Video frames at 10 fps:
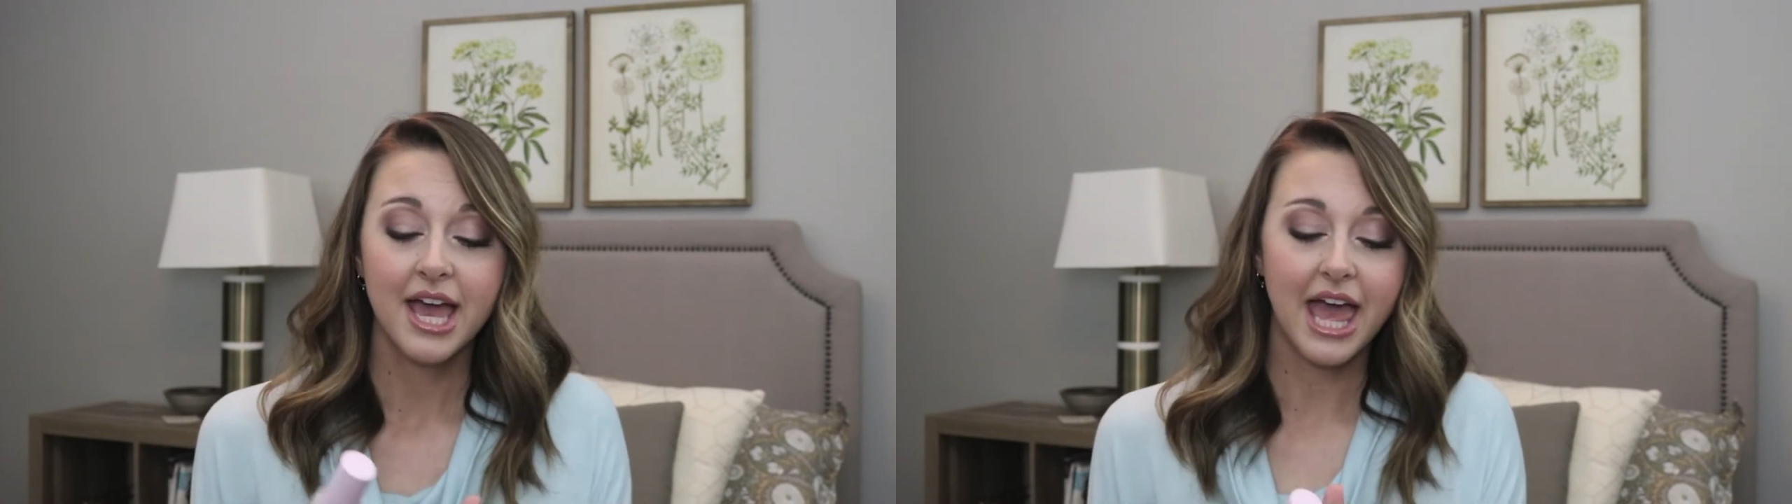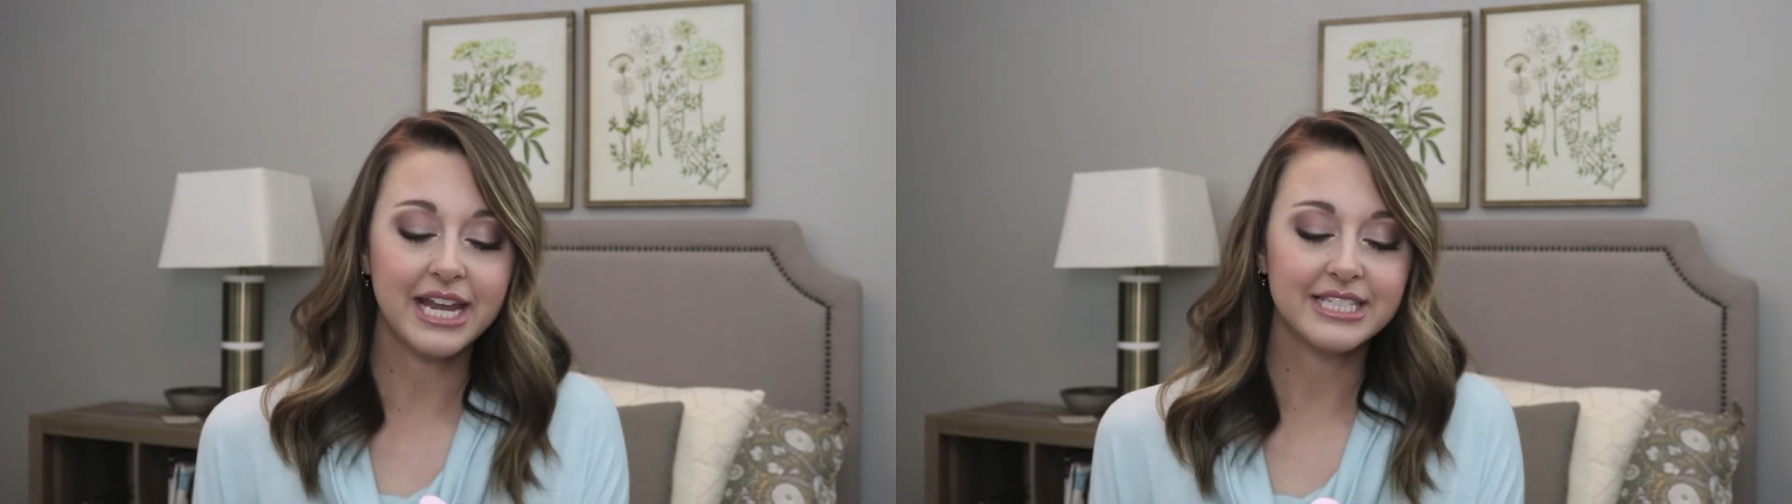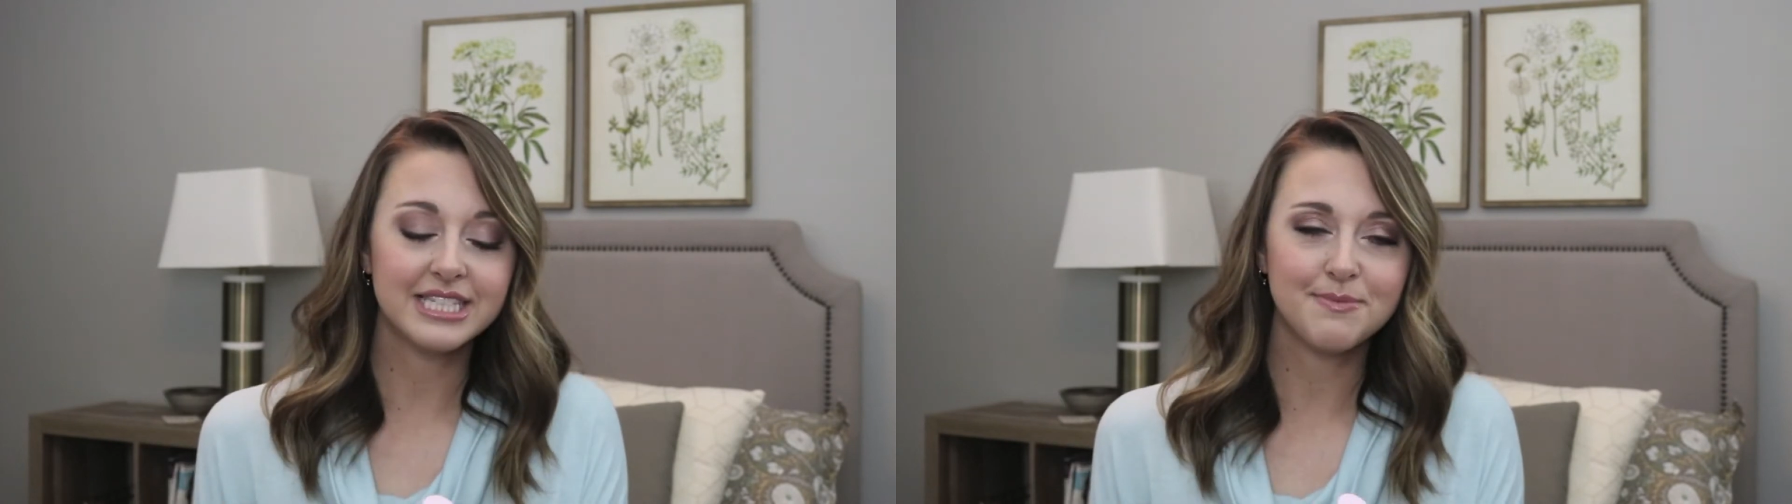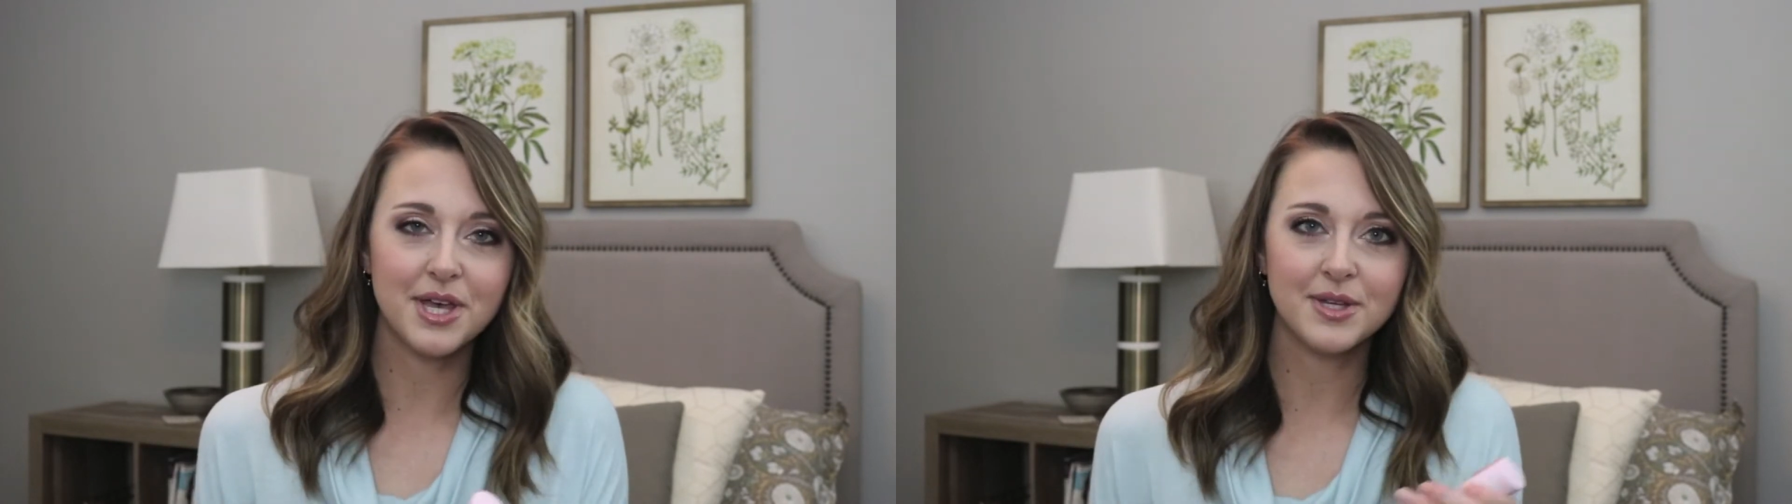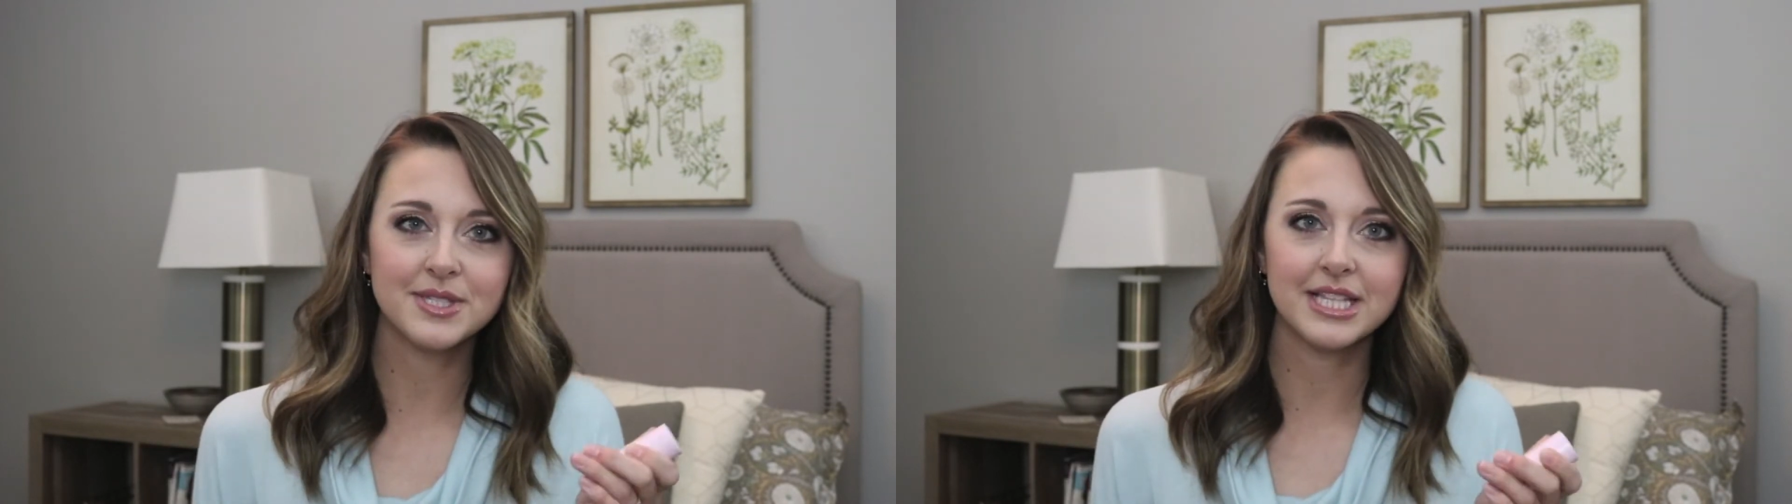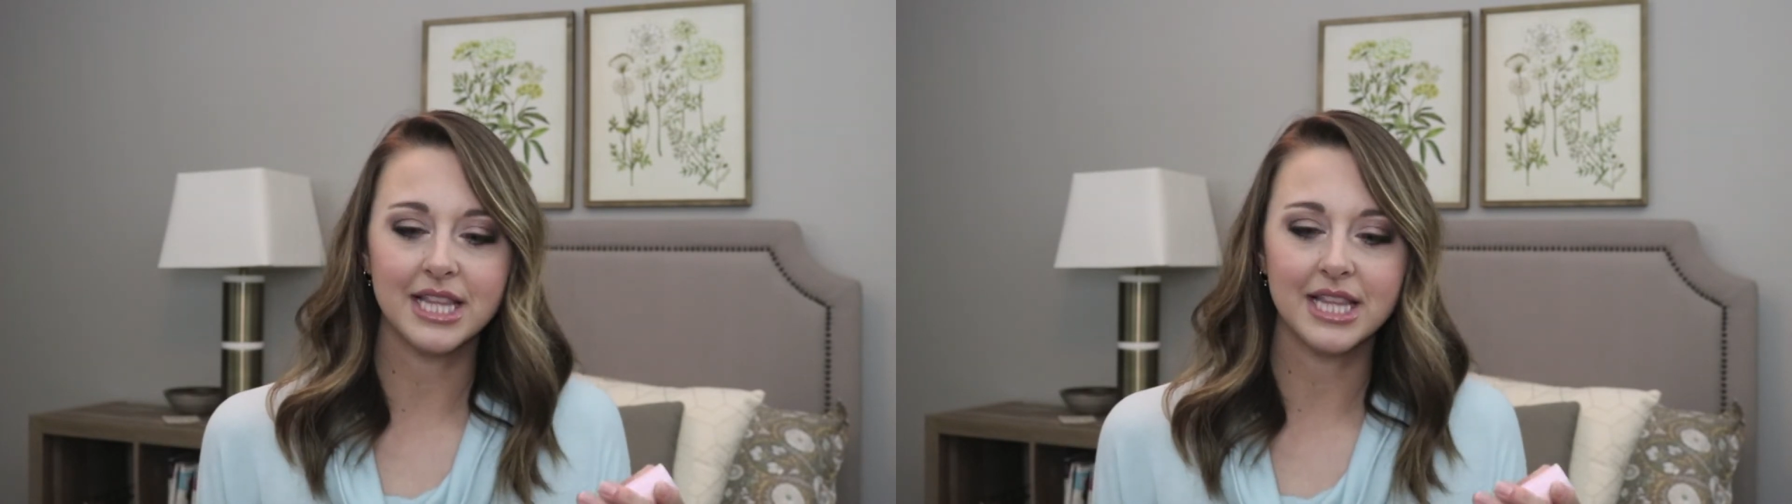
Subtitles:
And it smells